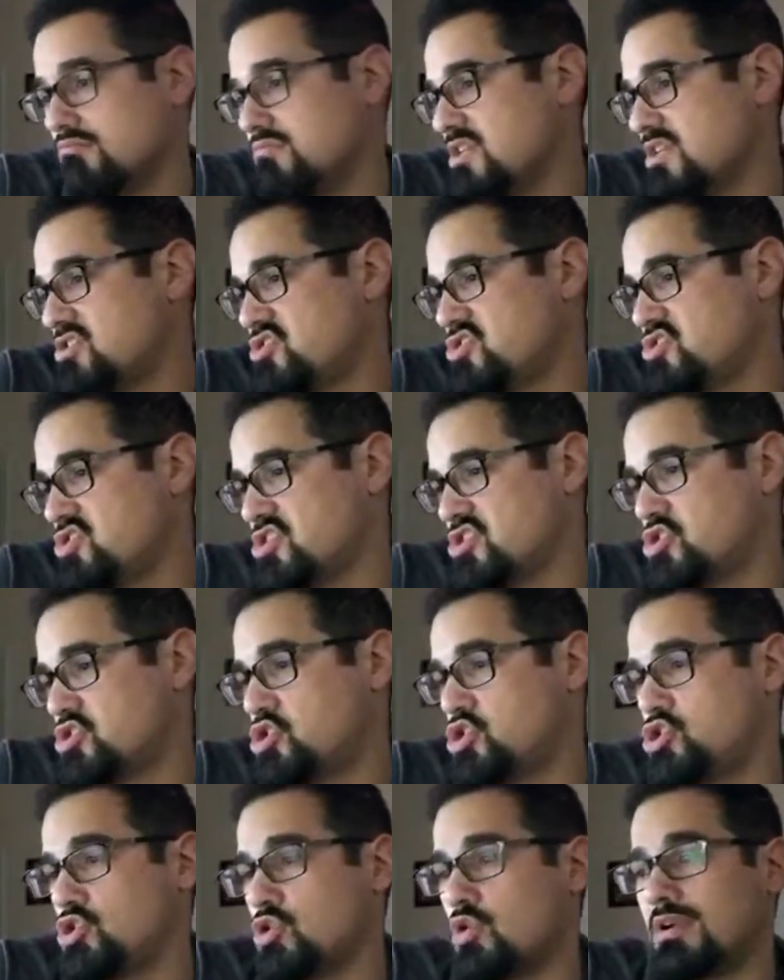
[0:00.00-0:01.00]
just
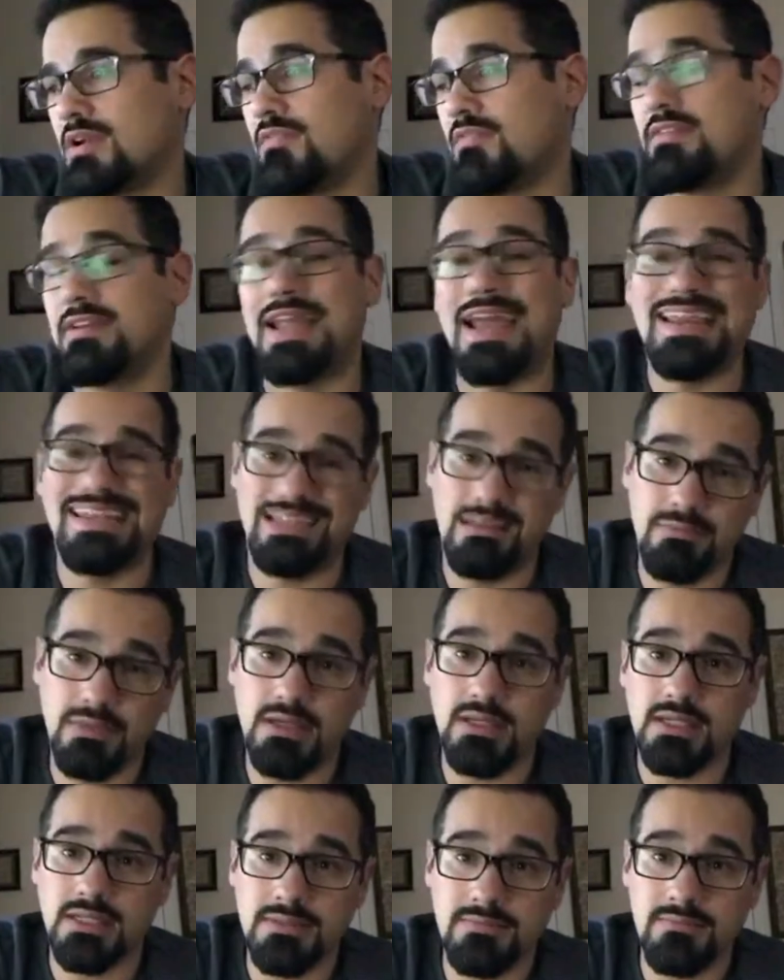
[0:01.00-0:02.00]
short of $90
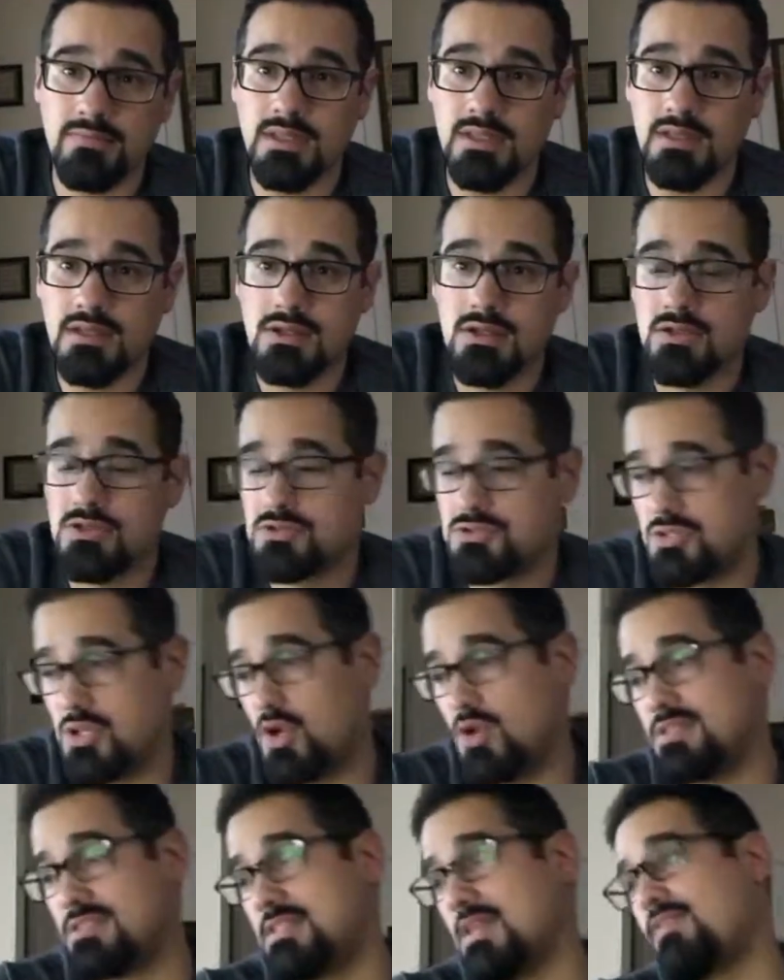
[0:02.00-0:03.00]
million. So
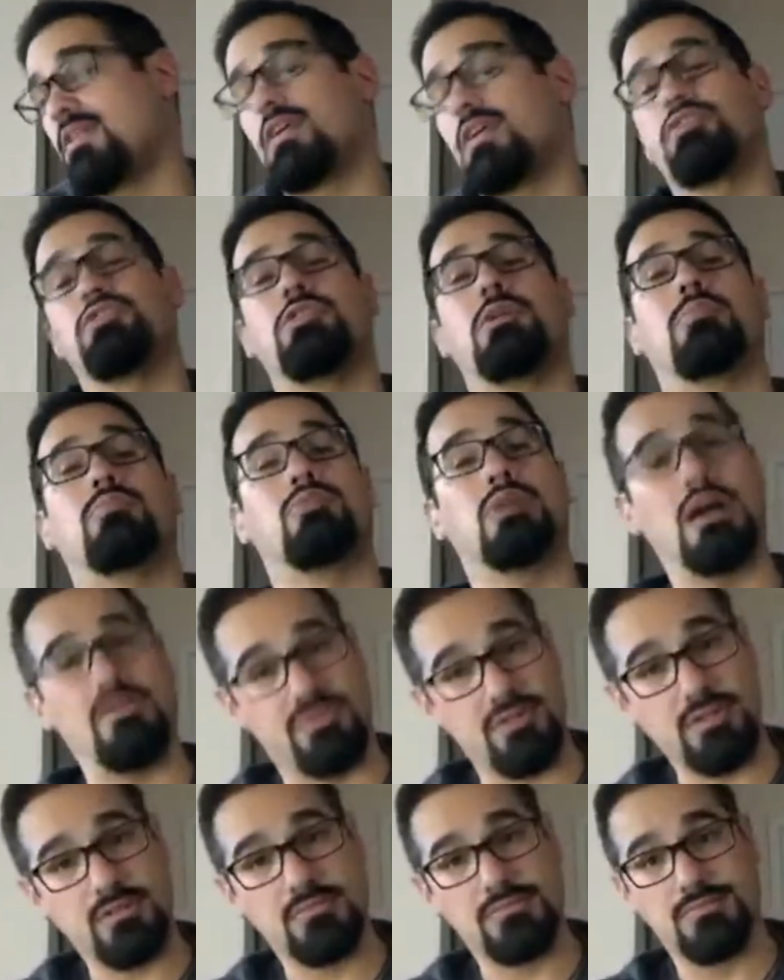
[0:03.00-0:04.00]
it's definitely going to turn a
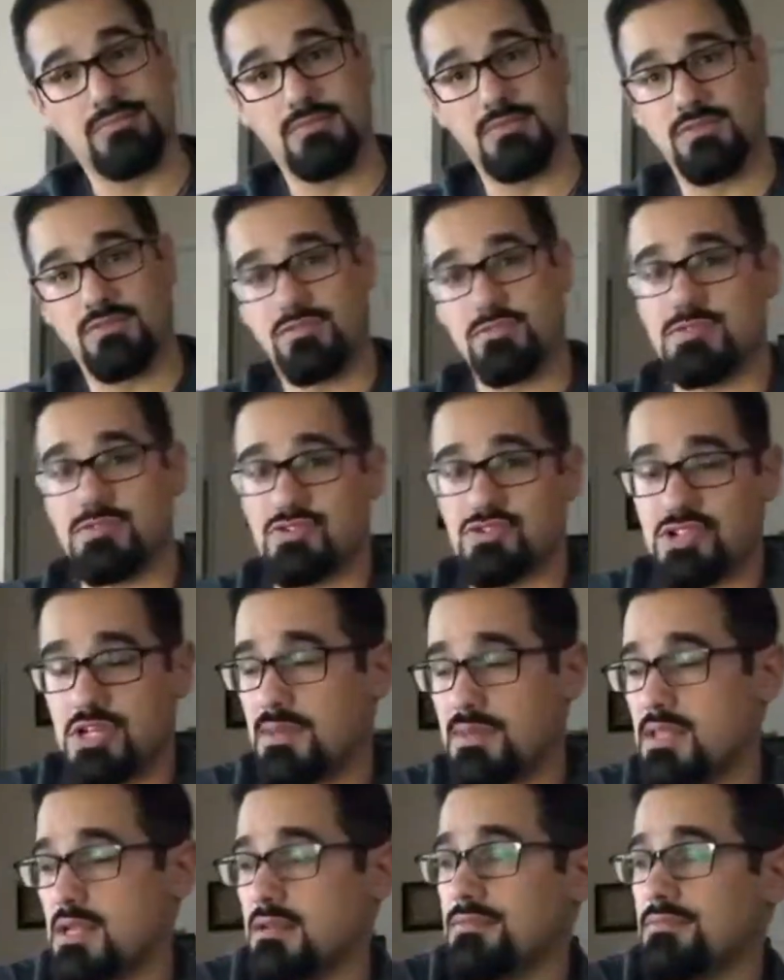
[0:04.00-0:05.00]
profit for Mr.
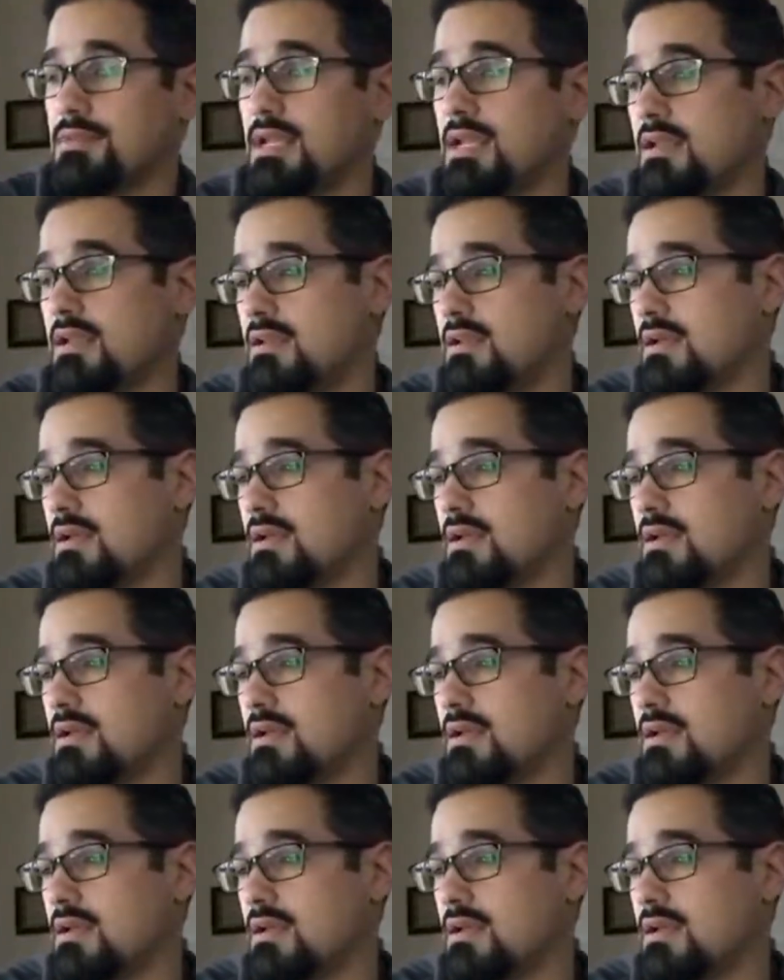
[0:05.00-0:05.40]
Shyamalan. And